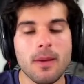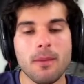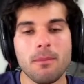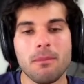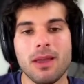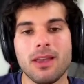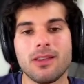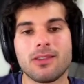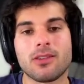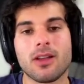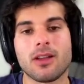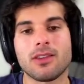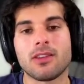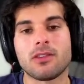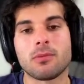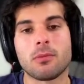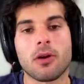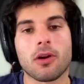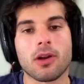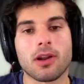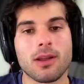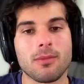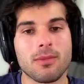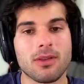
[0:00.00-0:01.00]
Based on this
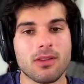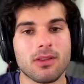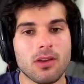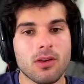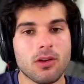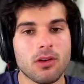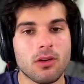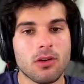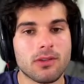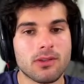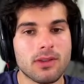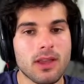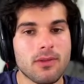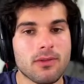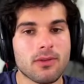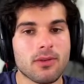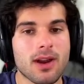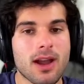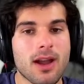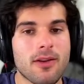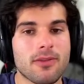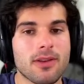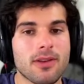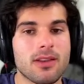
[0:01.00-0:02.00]
marketing material,
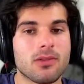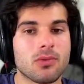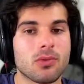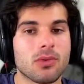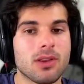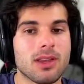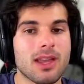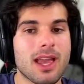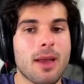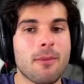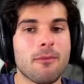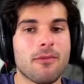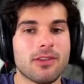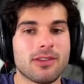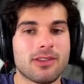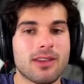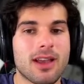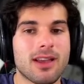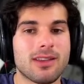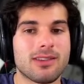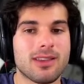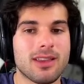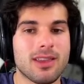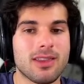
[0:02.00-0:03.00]
Safegraph is really
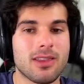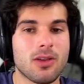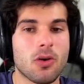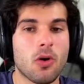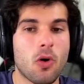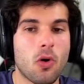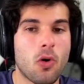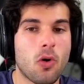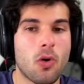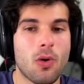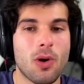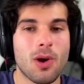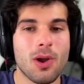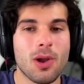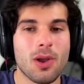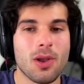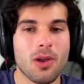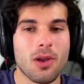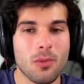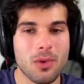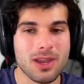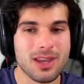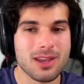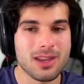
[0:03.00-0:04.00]
emphasizing the whole
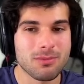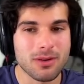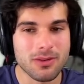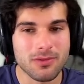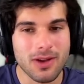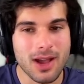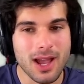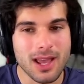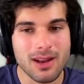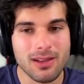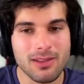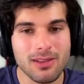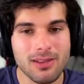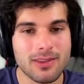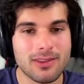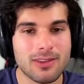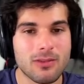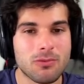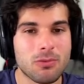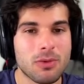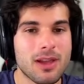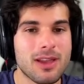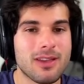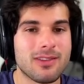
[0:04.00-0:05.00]
we can provide a list
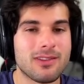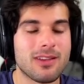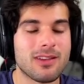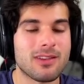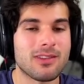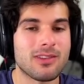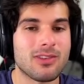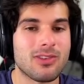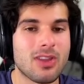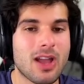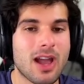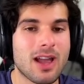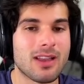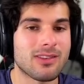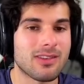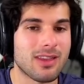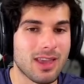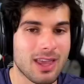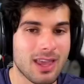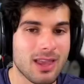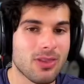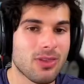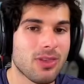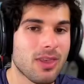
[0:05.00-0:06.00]
of places not to
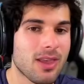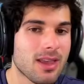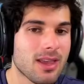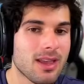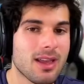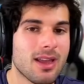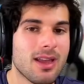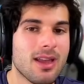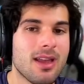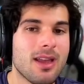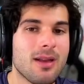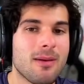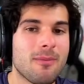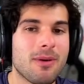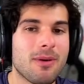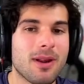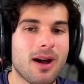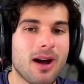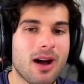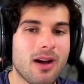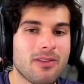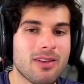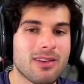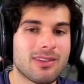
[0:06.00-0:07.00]
hit thing, but
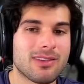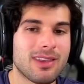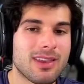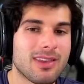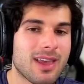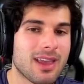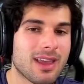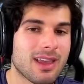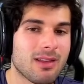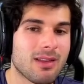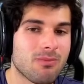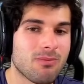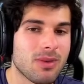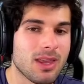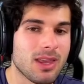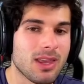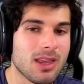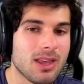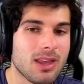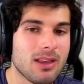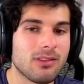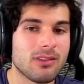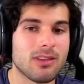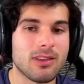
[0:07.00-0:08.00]
obviously that can be
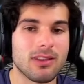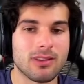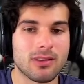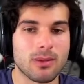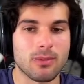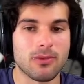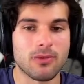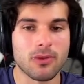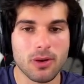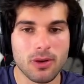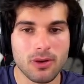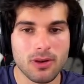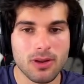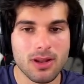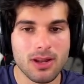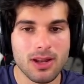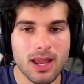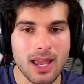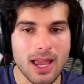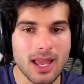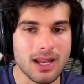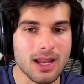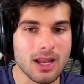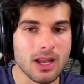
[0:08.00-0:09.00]
easily subverted,
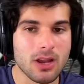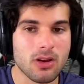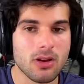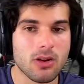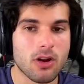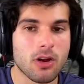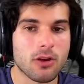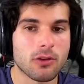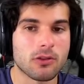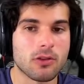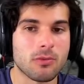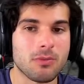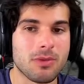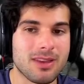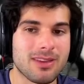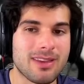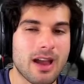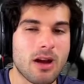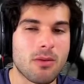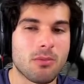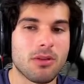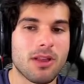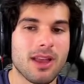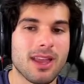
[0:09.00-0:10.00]
and it could also be
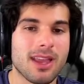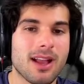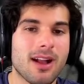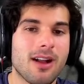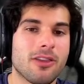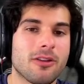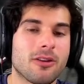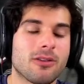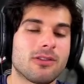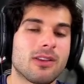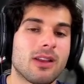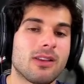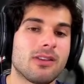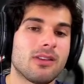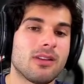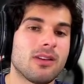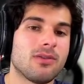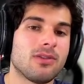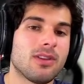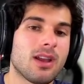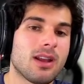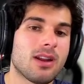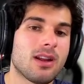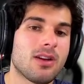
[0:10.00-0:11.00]
downplaying other sensitive
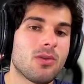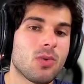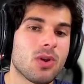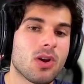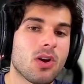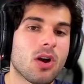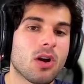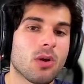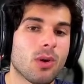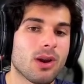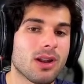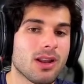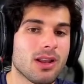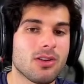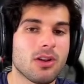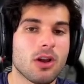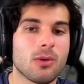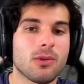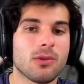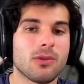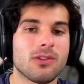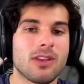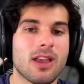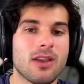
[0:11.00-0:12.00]
data we already know
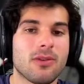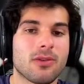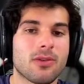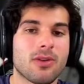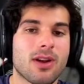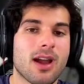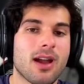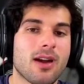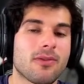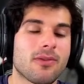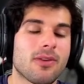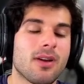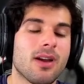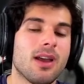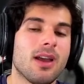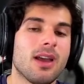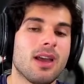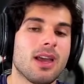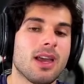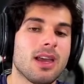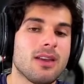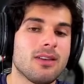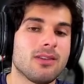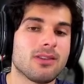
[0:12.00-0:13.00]
Safegraph
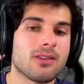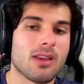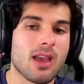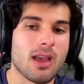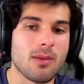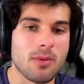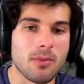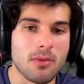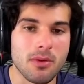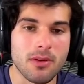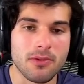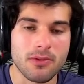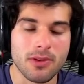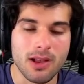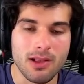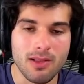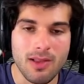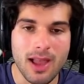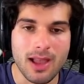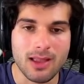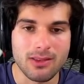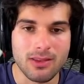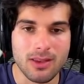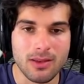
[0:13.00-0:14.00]
is capable of
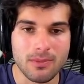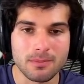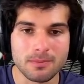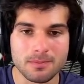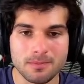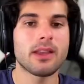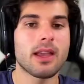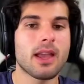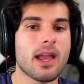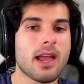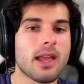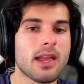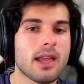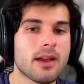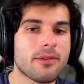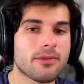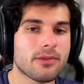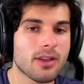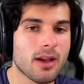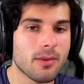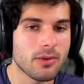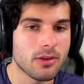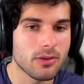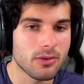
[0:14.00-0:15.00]
collecting. The
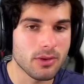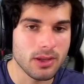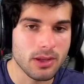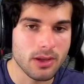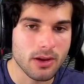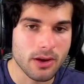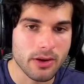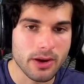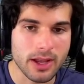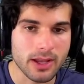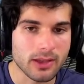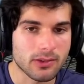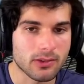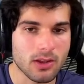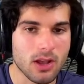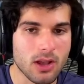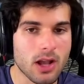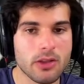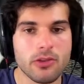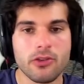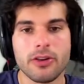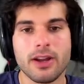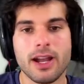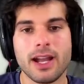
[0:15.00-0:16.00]
AFWERX
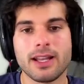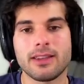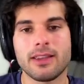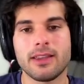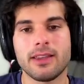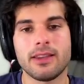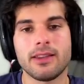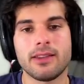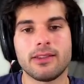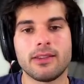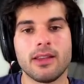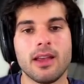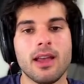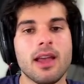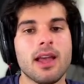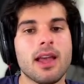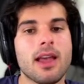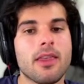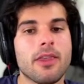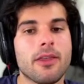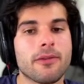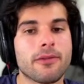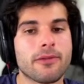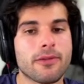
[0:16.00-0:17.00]
contract is
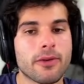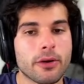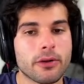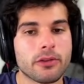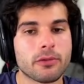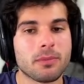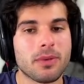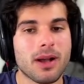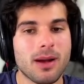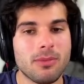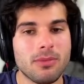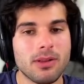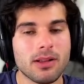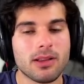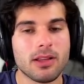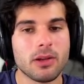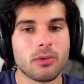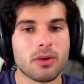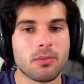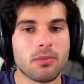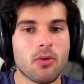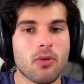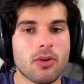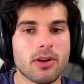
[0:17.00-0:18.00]
the first publicly
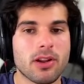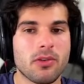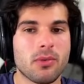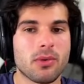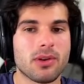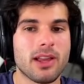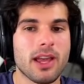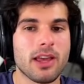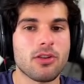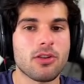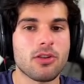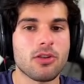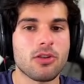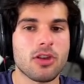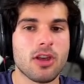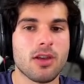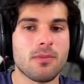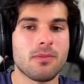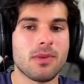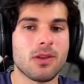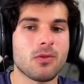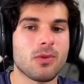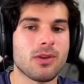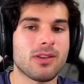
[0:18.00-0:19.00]
reported
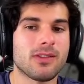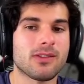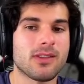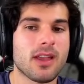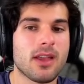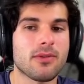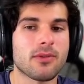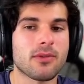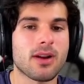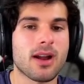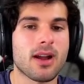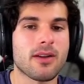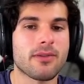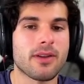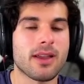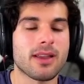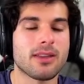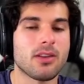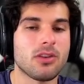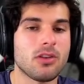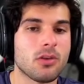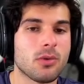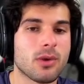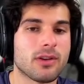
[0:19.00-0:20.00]
relationship between Safegraph and
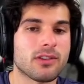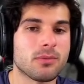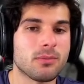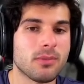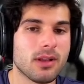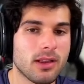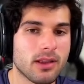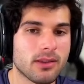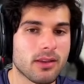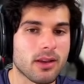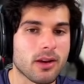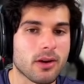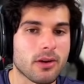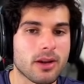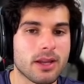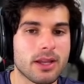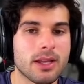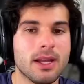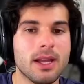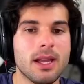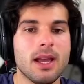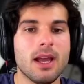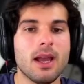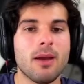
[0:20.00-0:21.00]
the U.S. military,
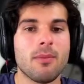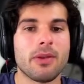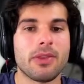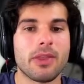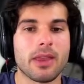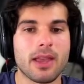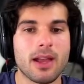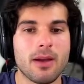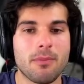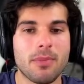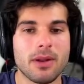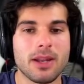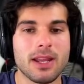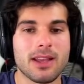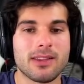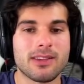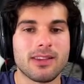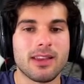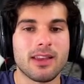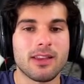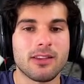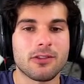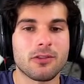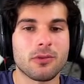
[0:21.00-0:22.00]
but the company has a
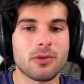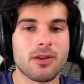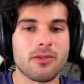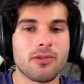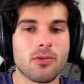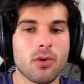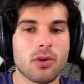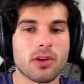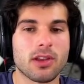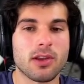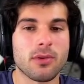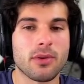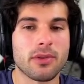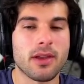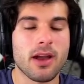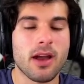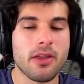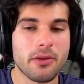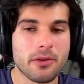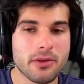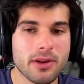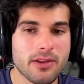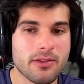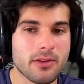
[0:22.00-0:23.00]
history of working with
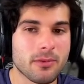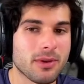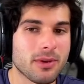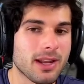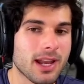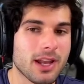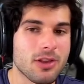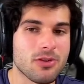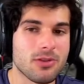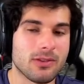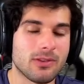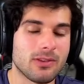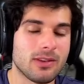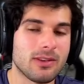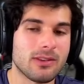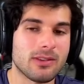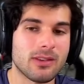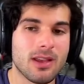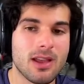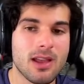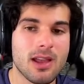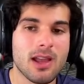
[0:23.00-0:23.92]
other government agencies.